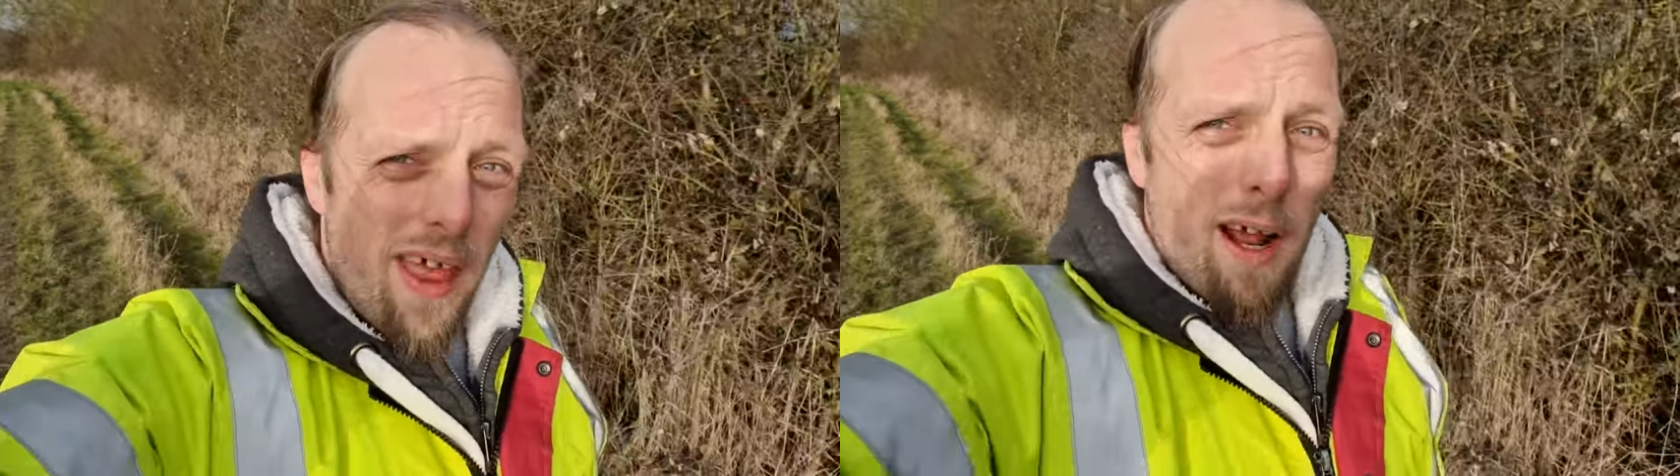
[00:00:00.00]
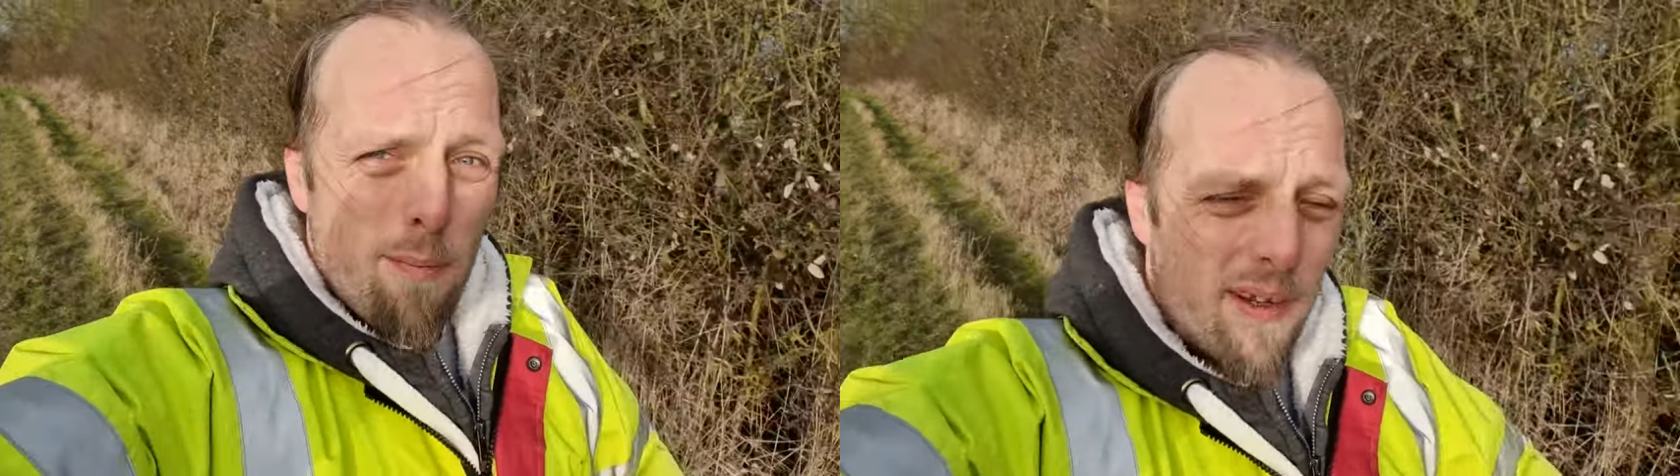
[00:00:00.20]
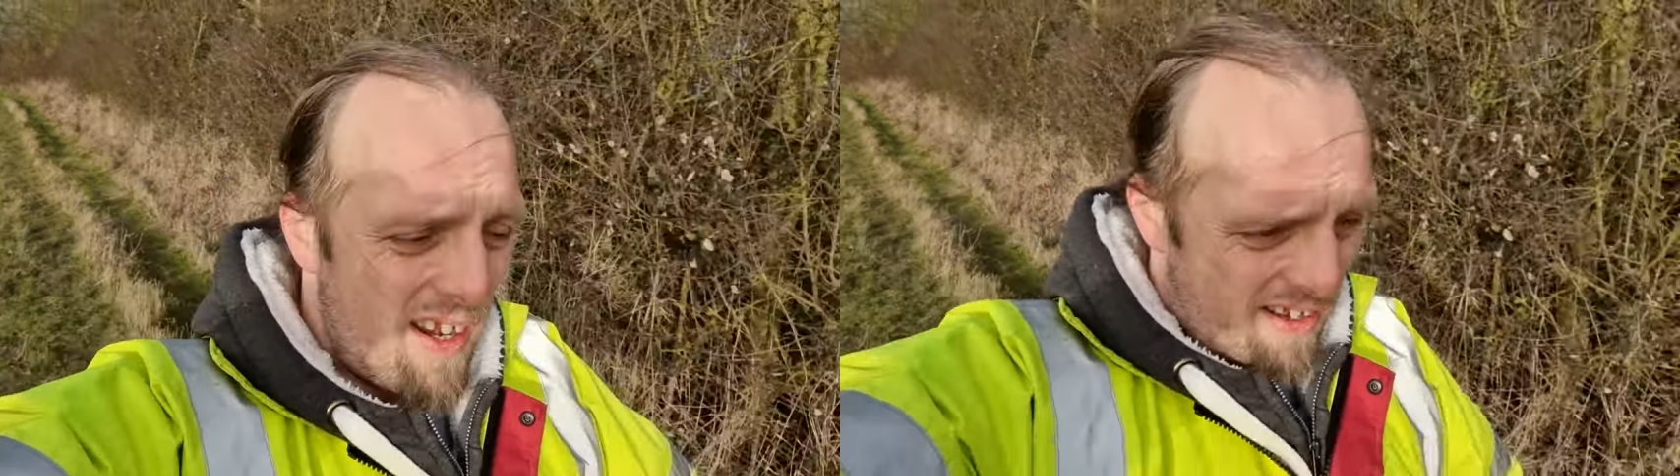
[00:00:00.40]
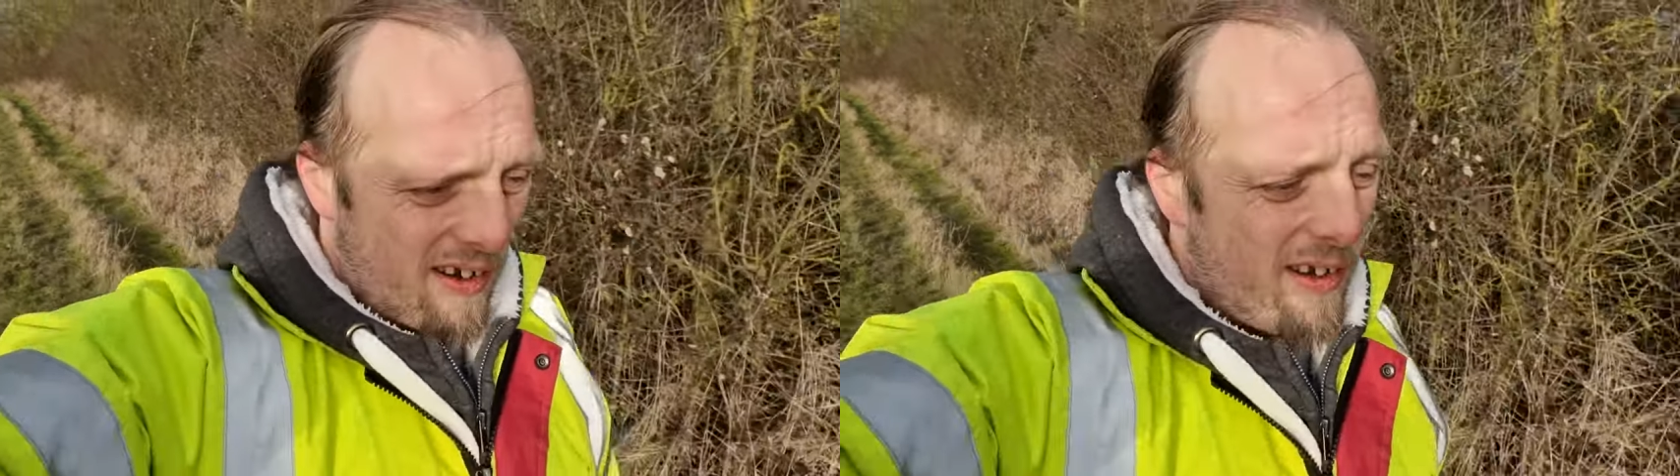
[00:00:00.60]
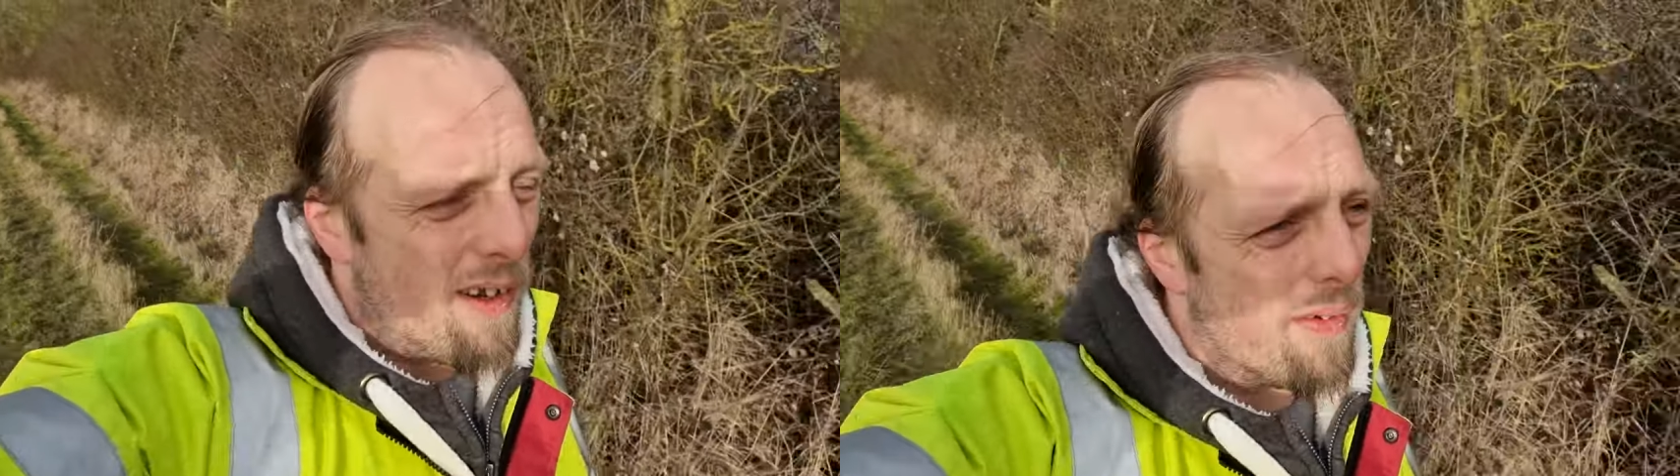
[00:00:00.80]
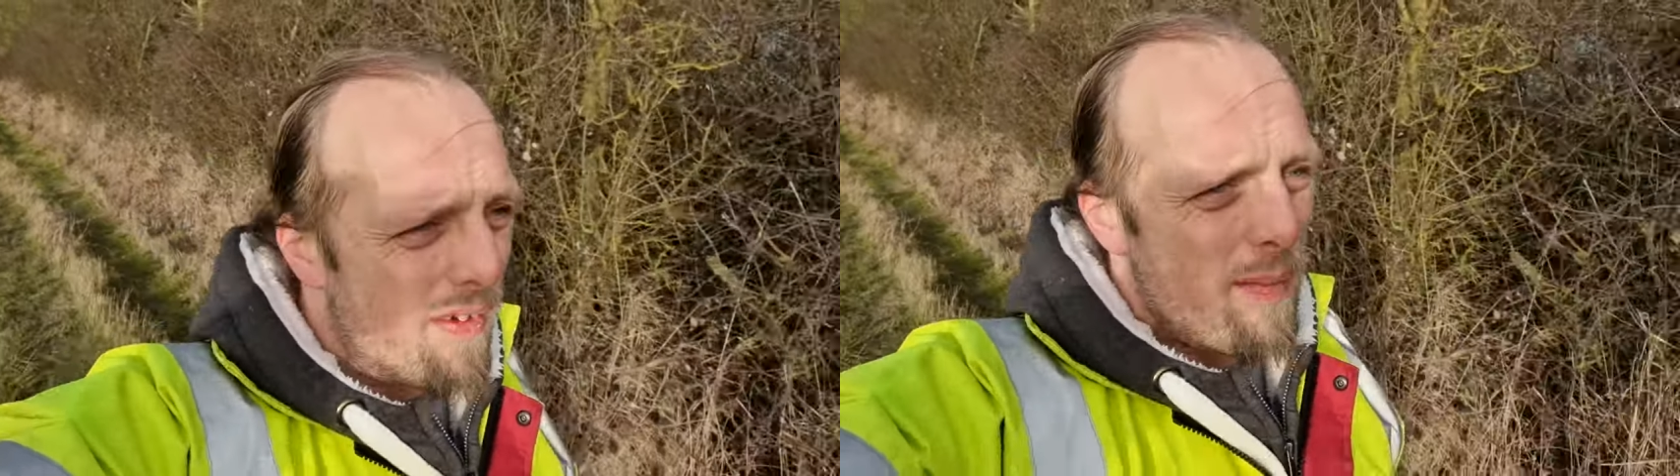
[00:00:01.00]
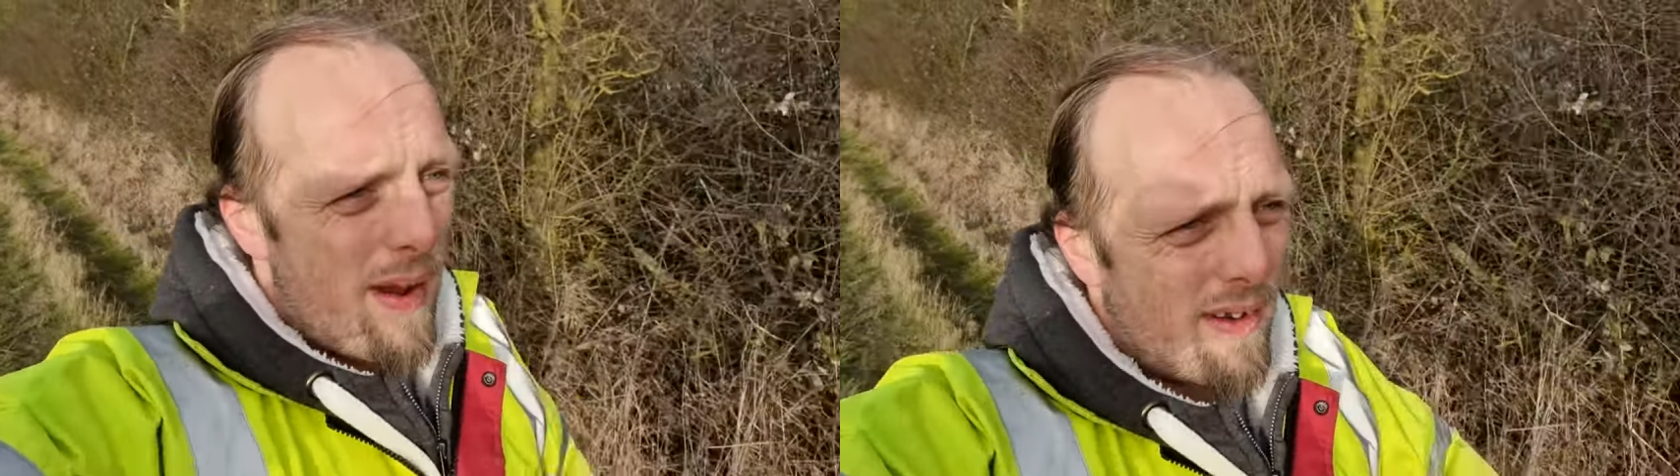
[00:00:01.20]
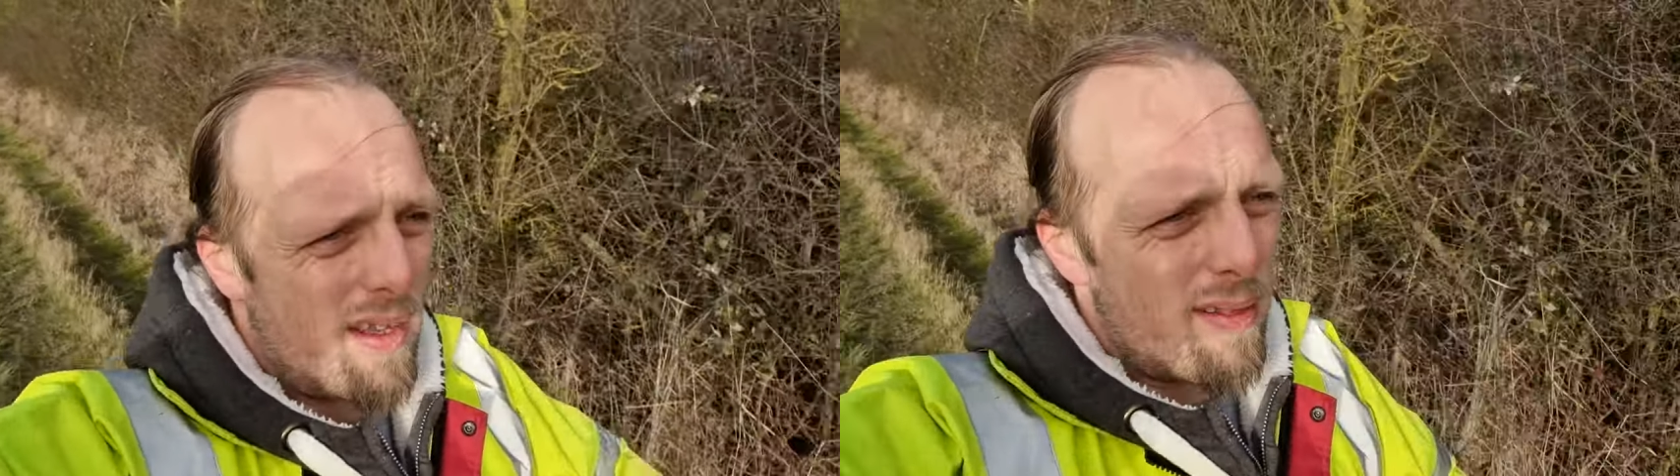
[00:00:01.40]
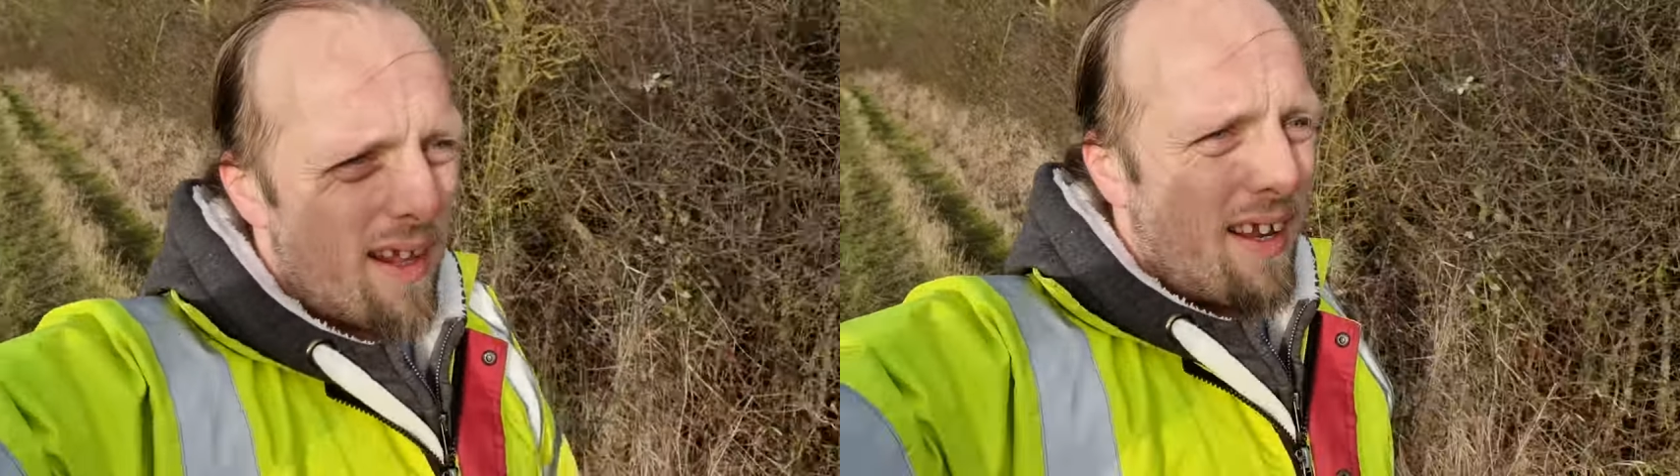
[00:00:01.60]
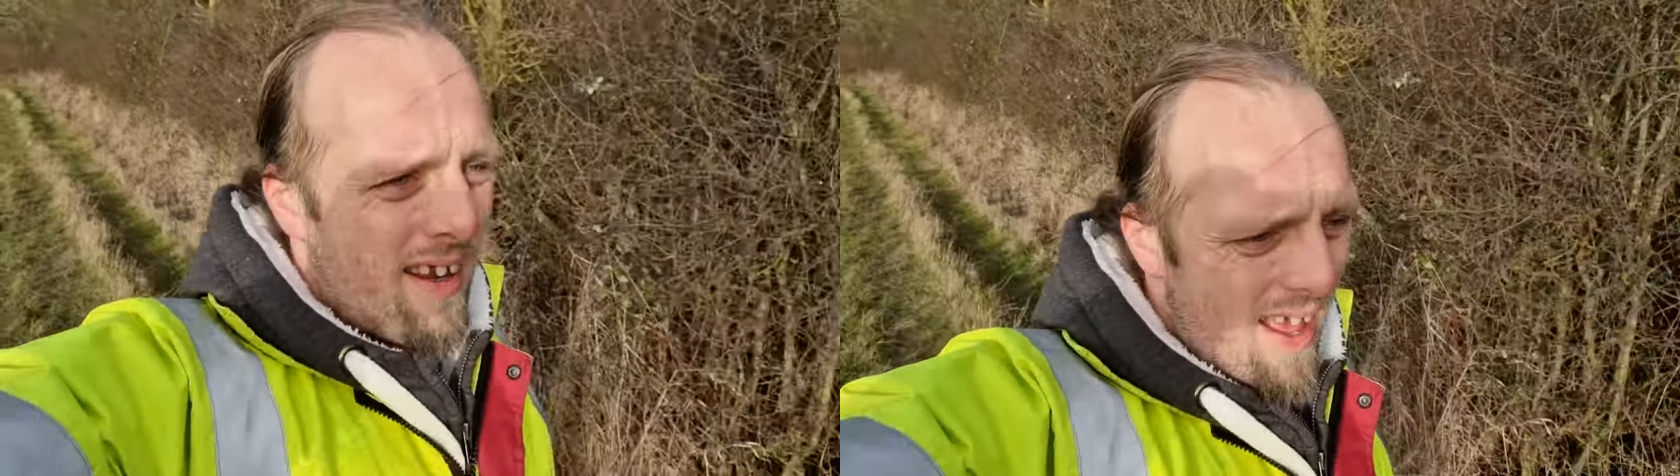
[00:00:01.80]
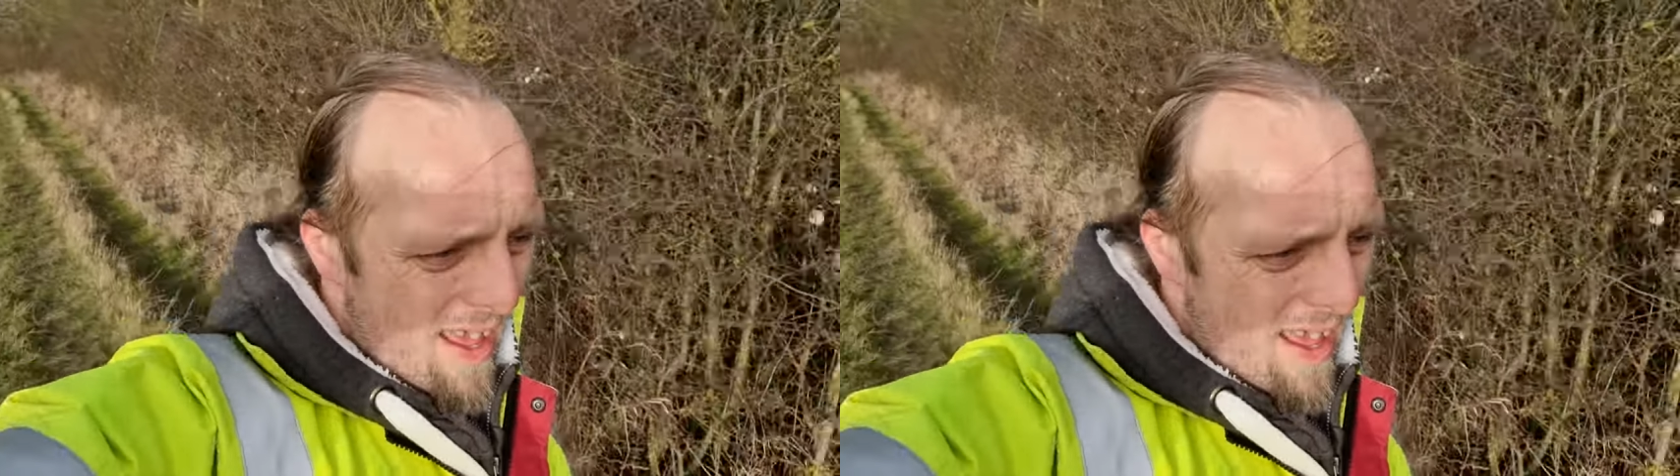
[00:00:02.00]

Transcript: expedition to have come out and seen